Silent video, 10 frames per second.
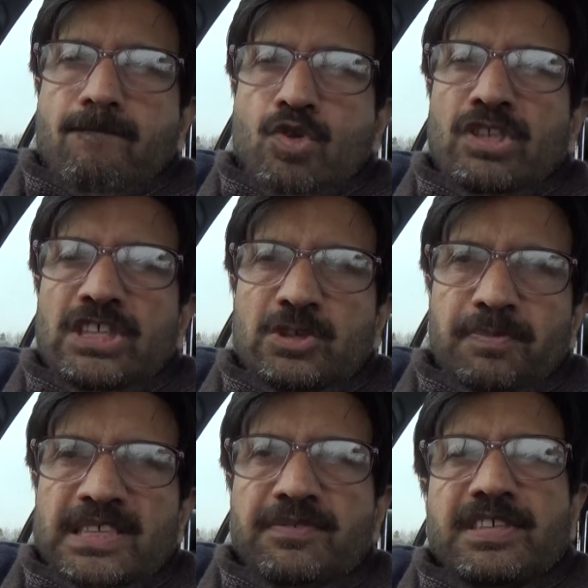you know the
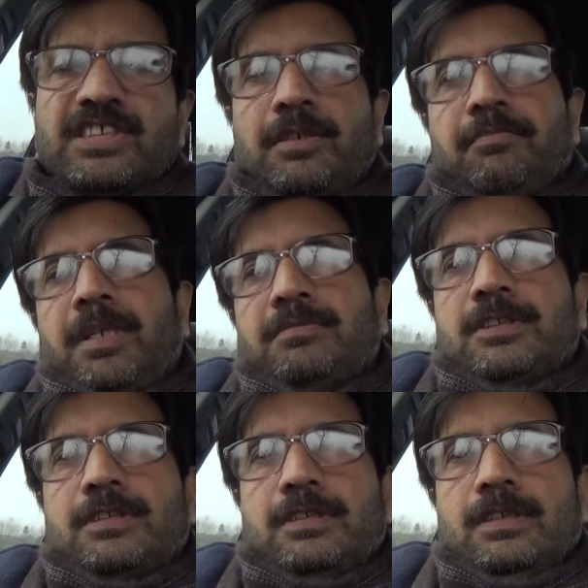specific
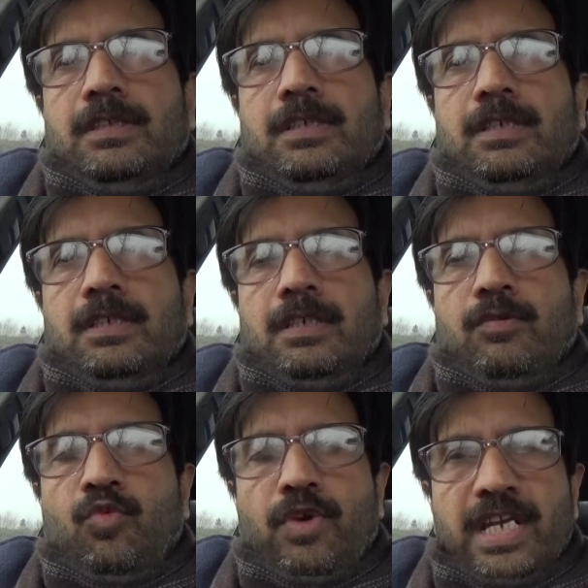symptoms uh,
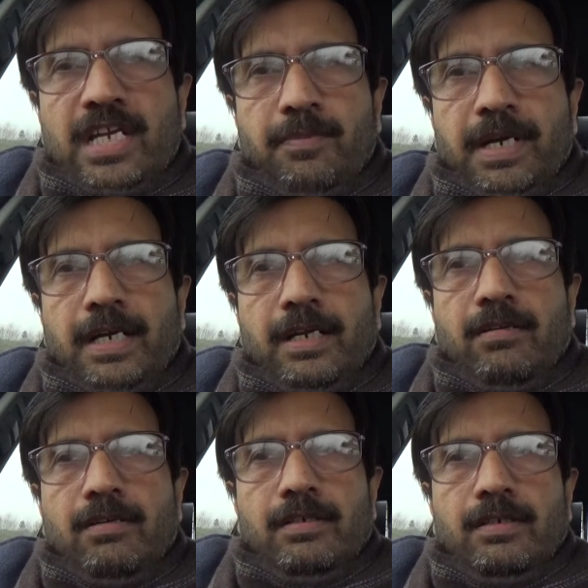vary depending
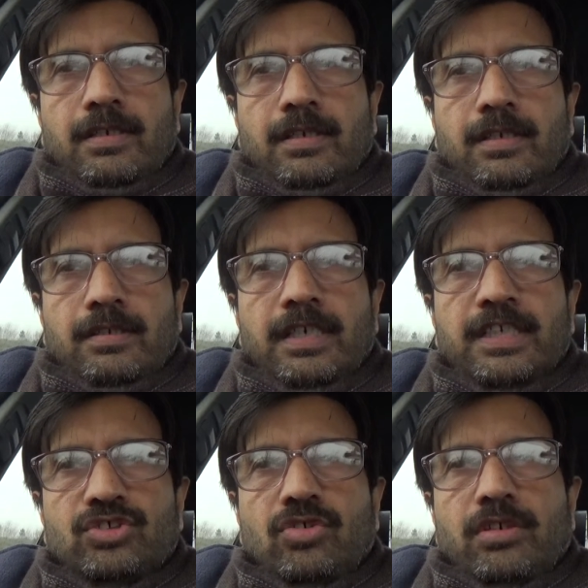on the
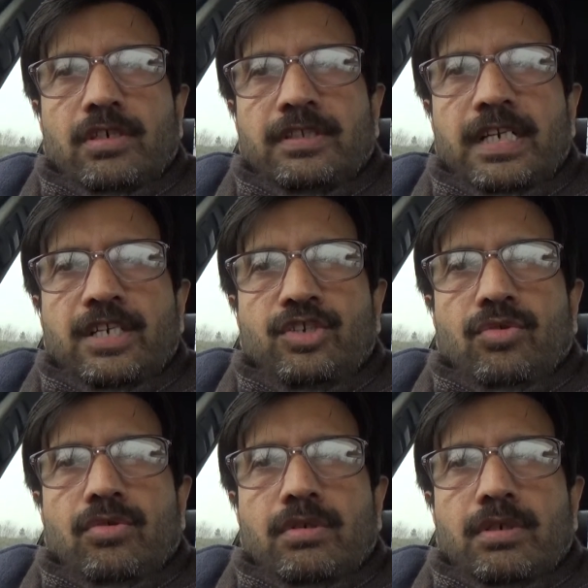disorder that
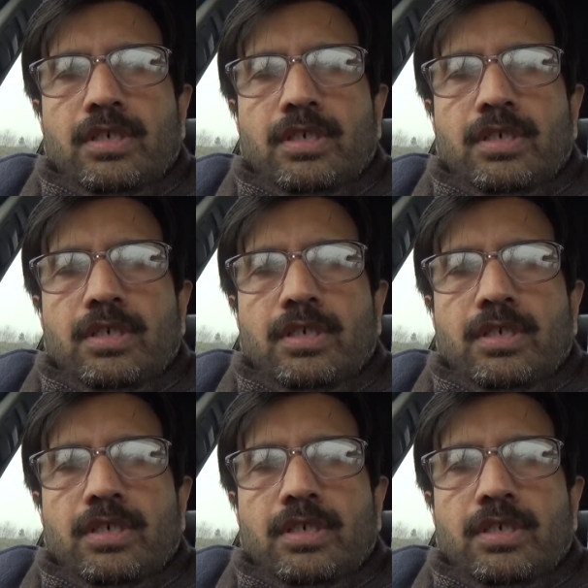your